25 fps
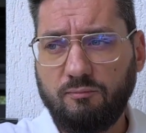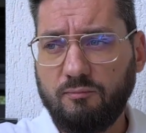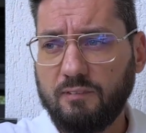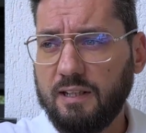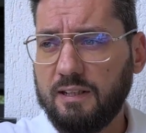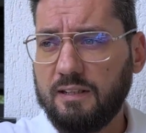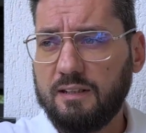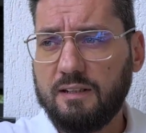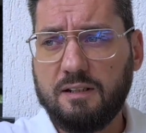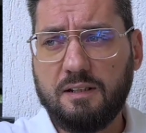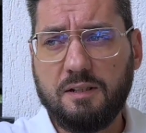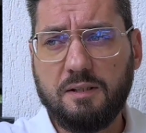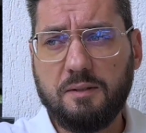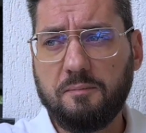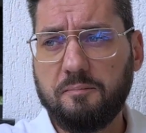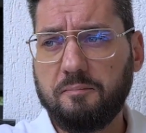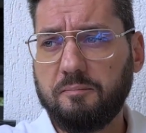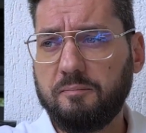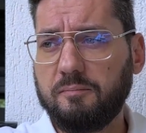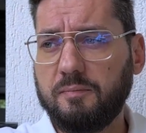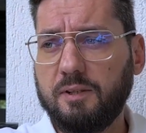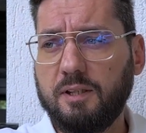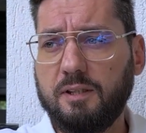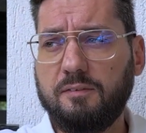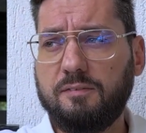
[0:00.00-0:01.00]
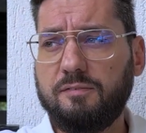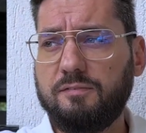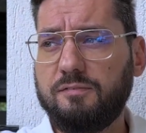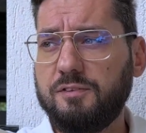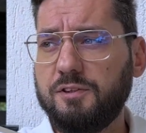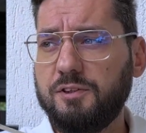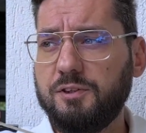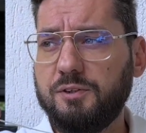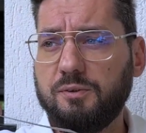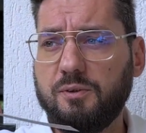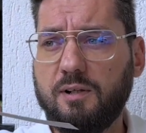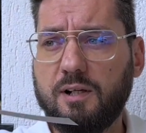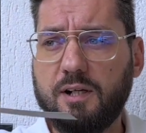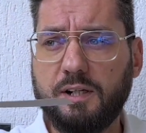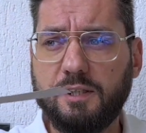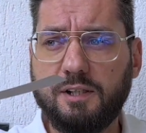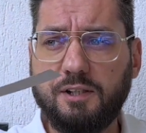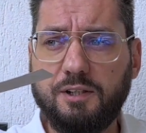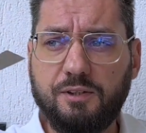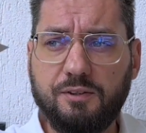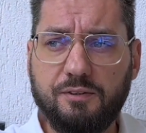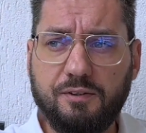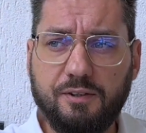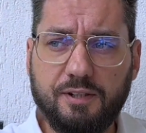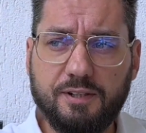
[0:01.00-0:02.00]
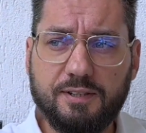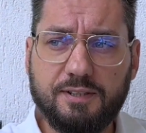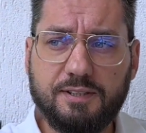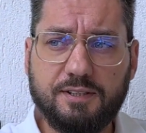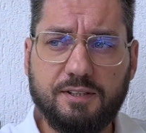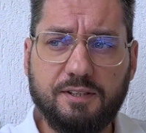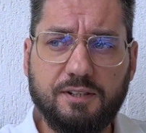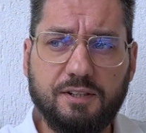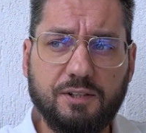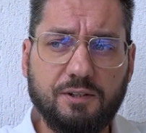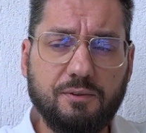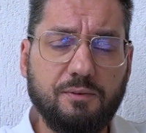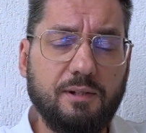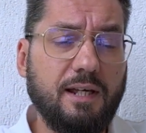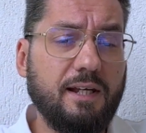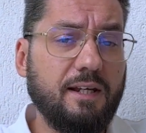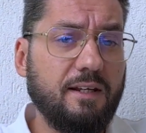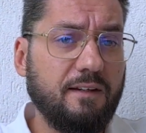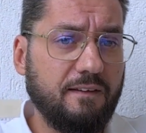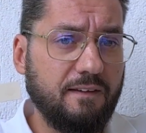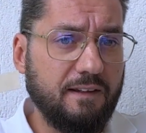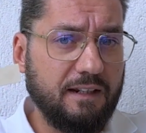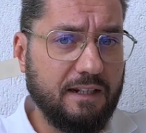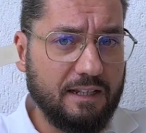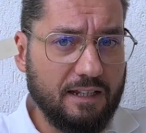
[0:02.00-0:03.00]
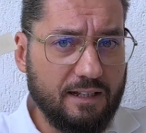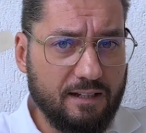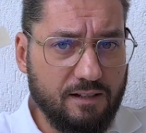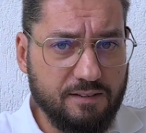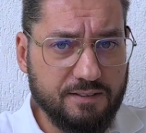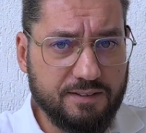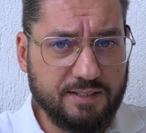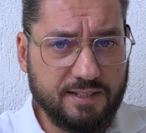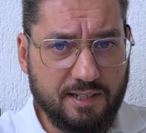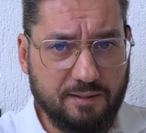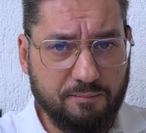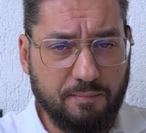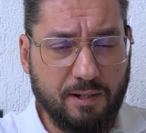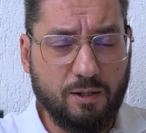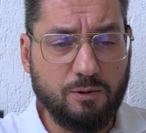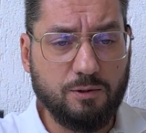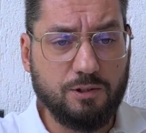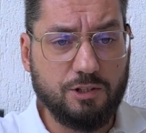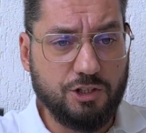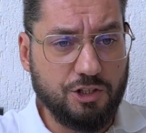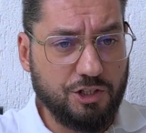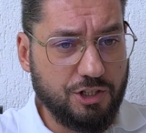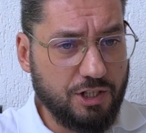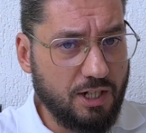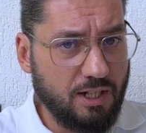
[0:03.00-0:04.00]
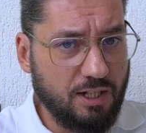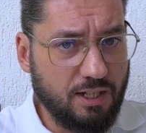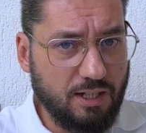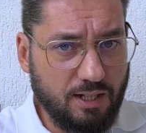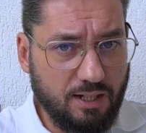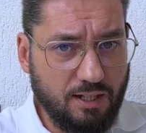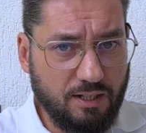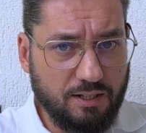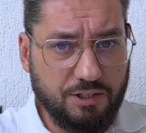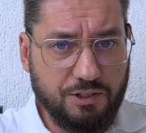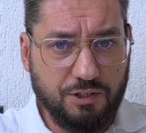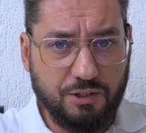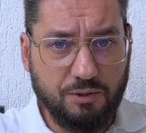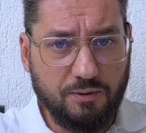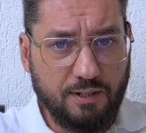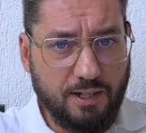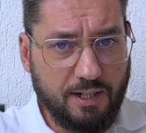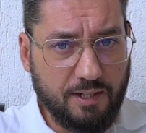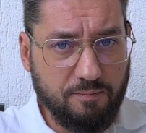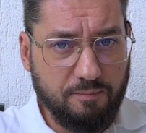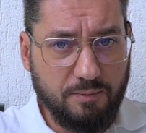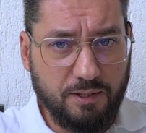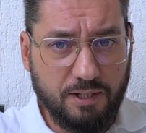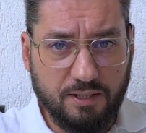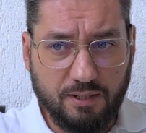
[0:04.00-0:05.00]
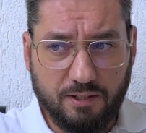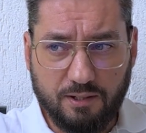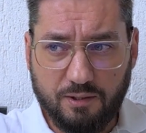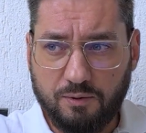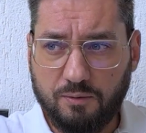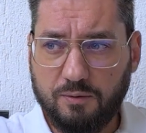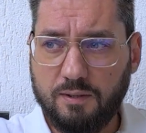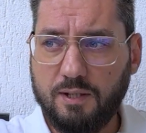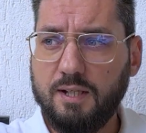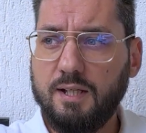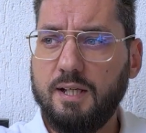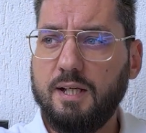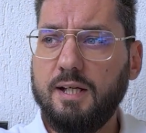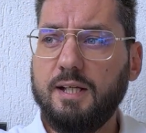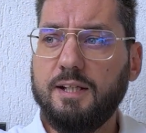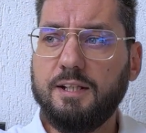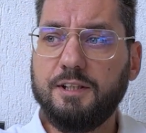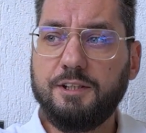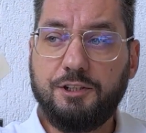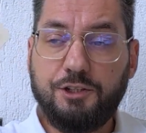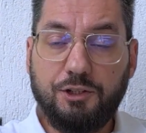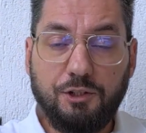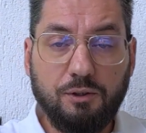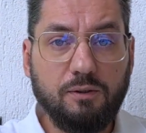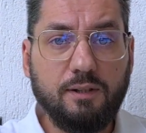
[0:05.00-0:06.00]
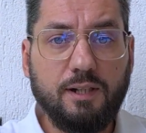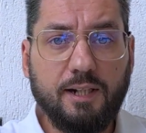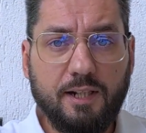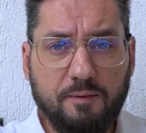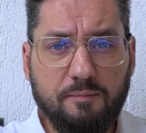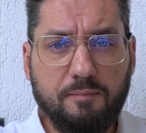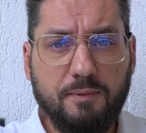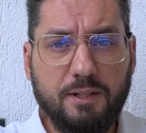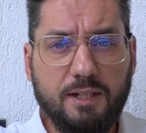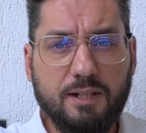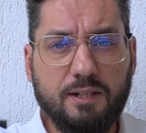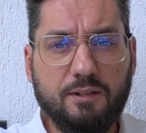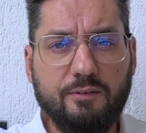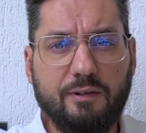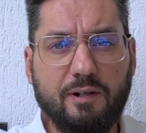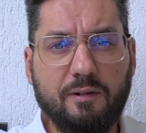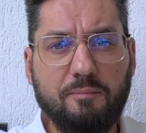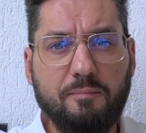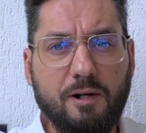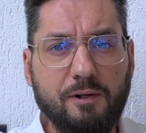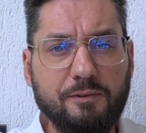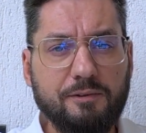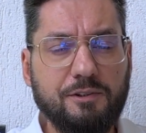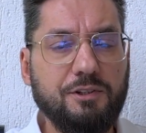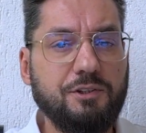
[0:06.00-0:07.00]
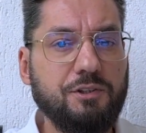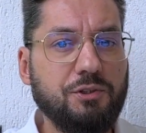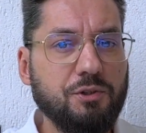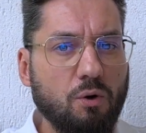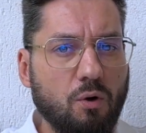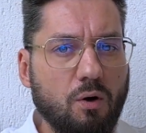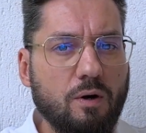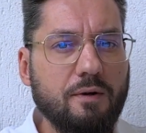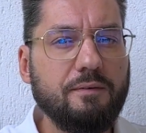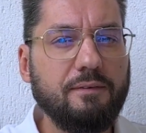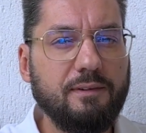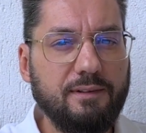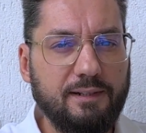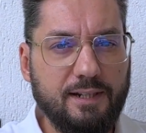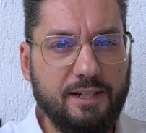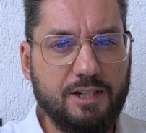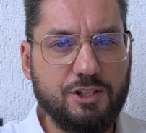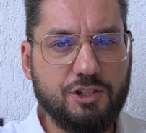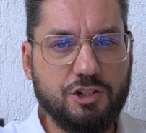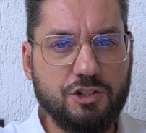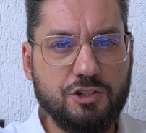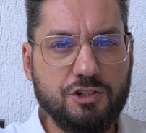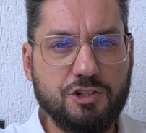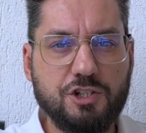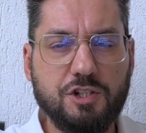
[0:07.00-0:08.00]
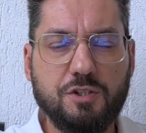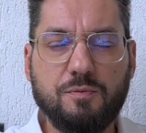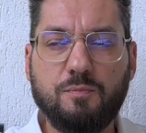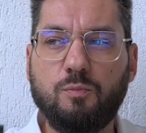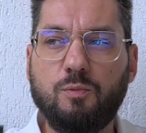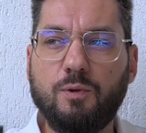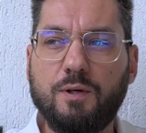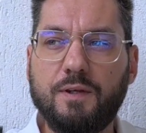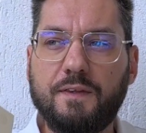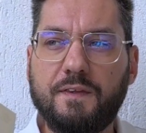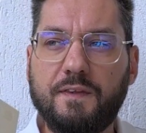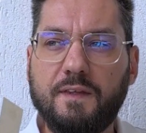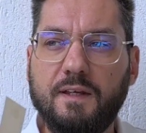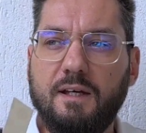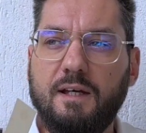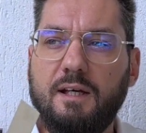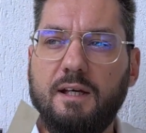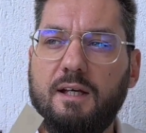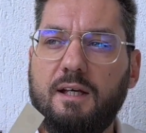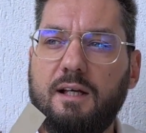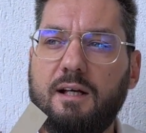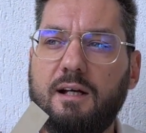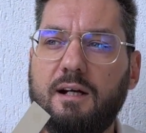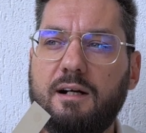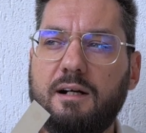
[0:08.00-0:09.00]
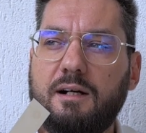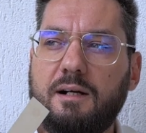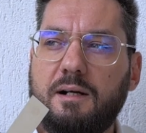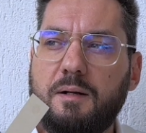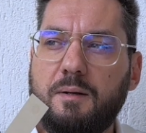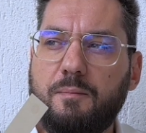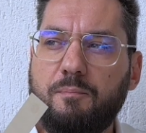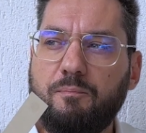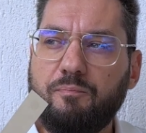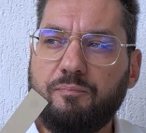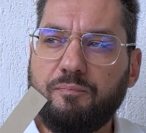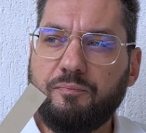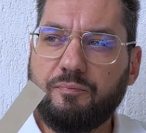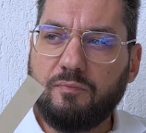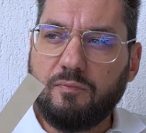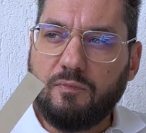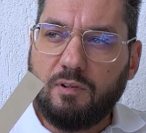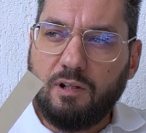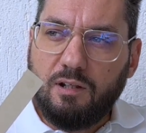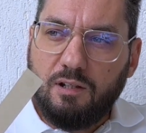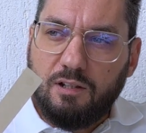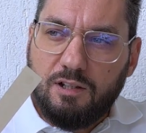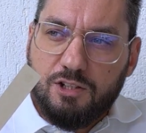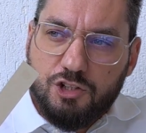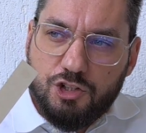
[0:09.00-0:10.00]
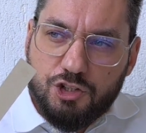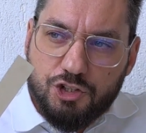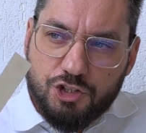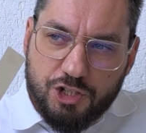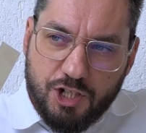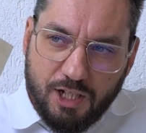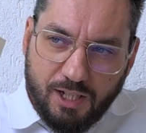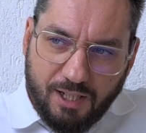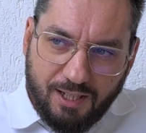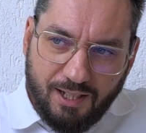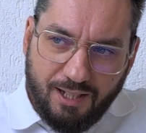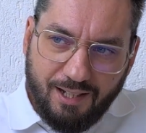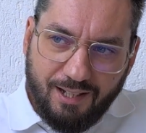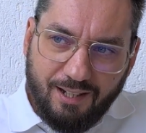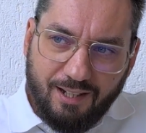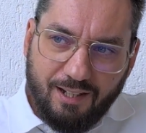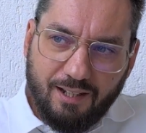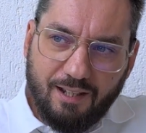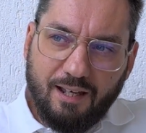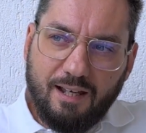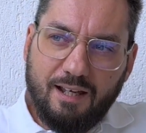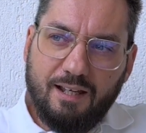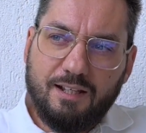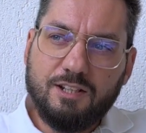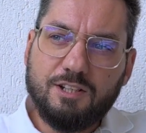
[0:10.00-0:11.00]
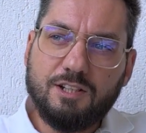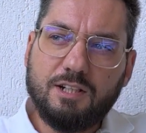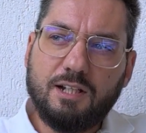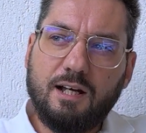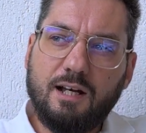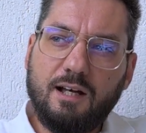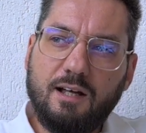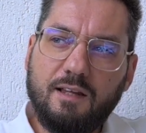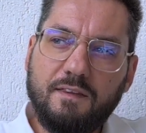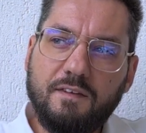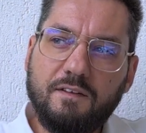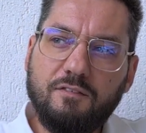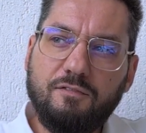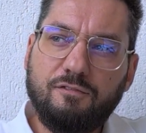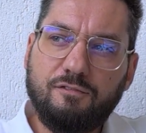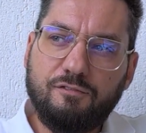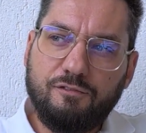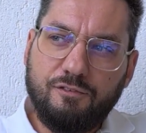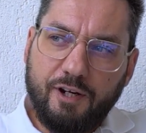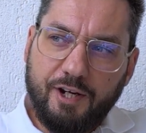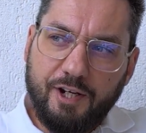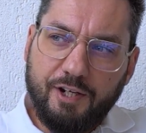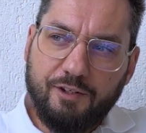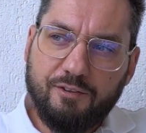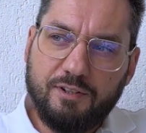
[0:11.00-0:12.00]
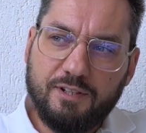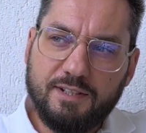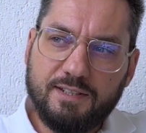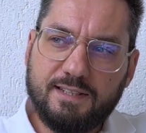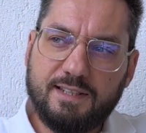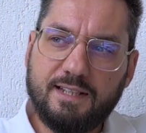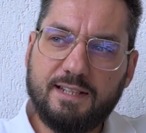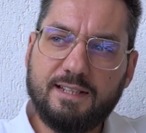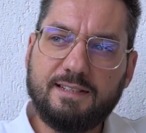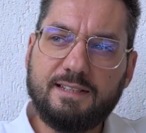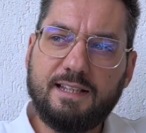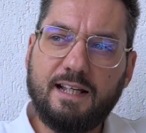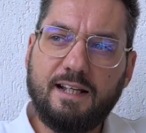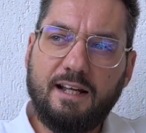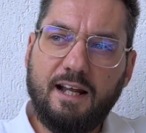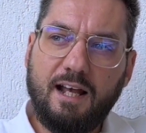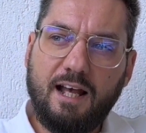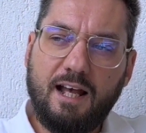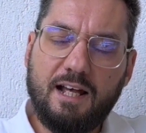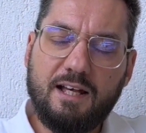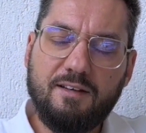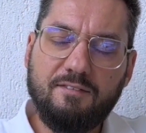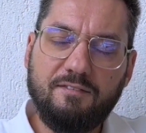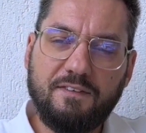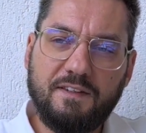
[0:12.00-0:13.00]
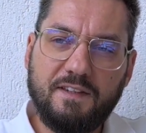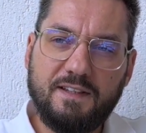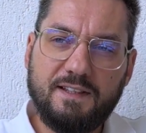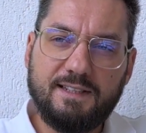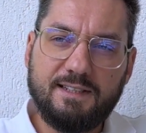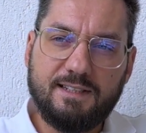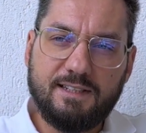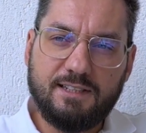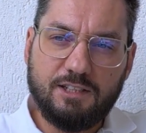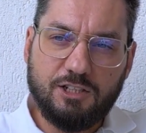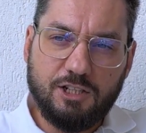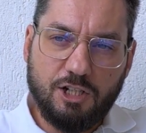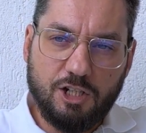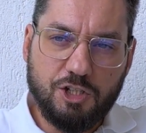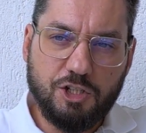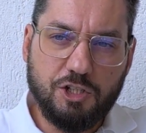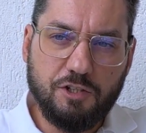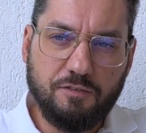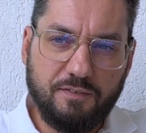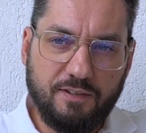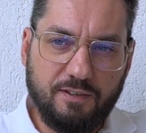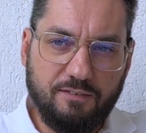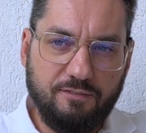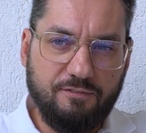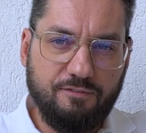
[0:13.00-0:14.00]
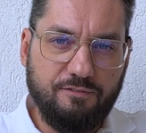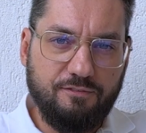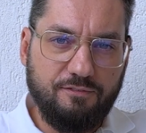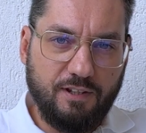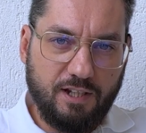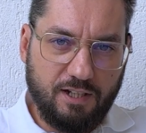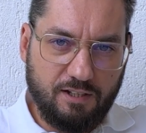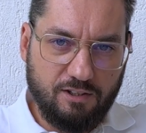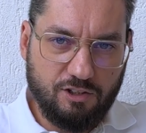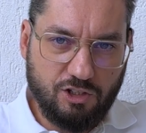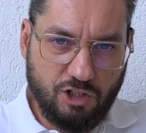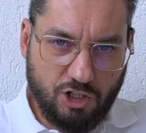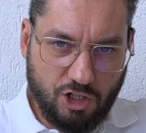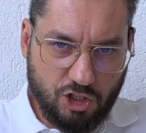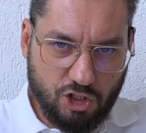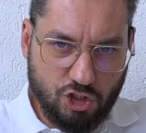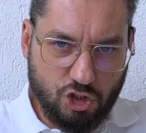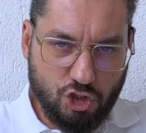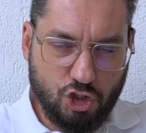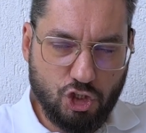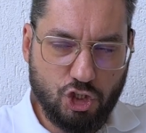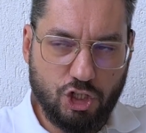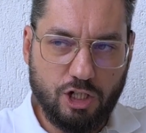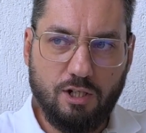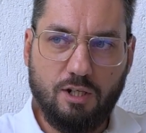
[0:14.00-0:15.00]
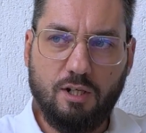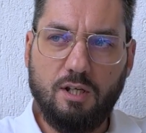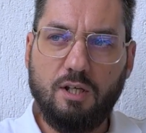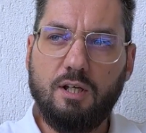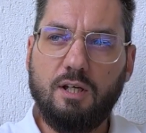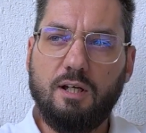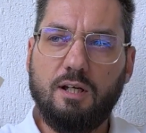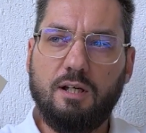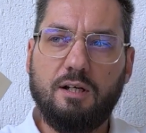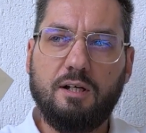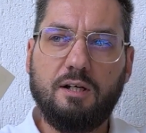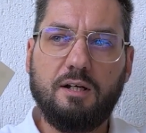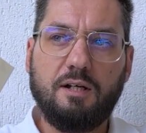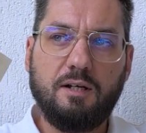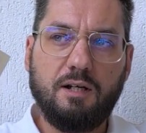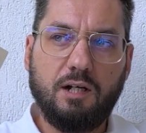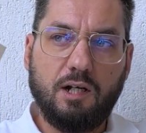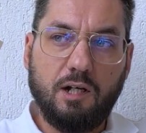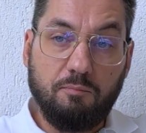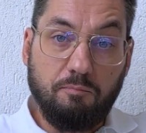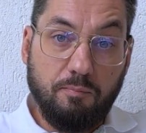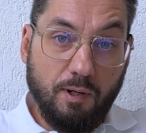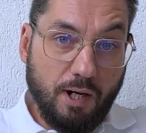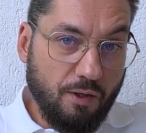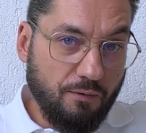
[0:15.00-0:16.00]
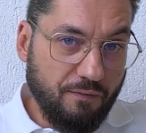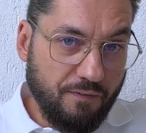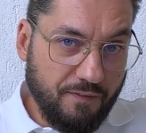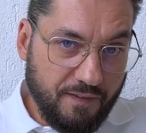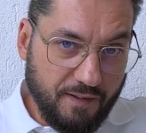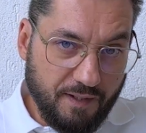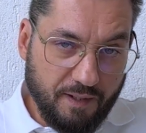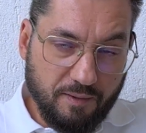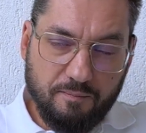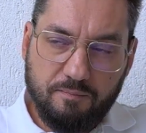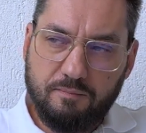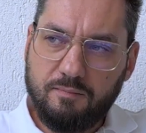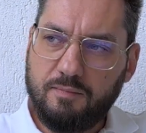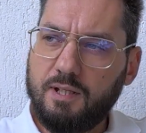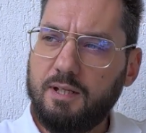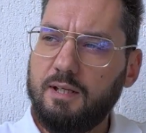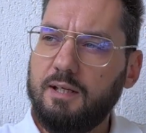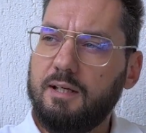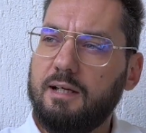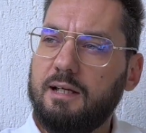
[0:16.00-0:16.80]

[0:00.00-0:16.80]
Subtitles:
If you are curious to know anything else about Jicky, do let me know. Do let me know about your relationship with Jicky and other fragrances that have this touch of the vintage about them.